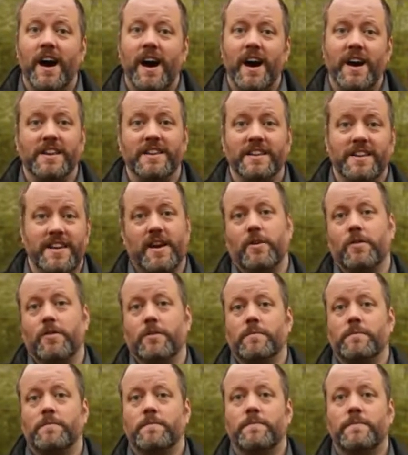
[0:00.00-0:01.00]
an
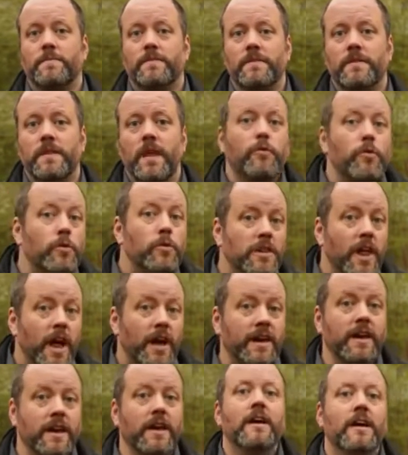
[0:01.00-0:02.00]
encounter. Now, if we're
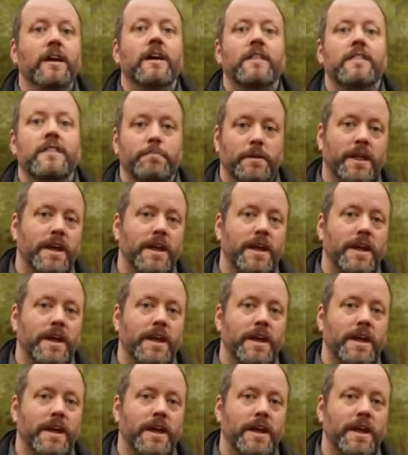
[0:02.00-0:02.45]
lucky, the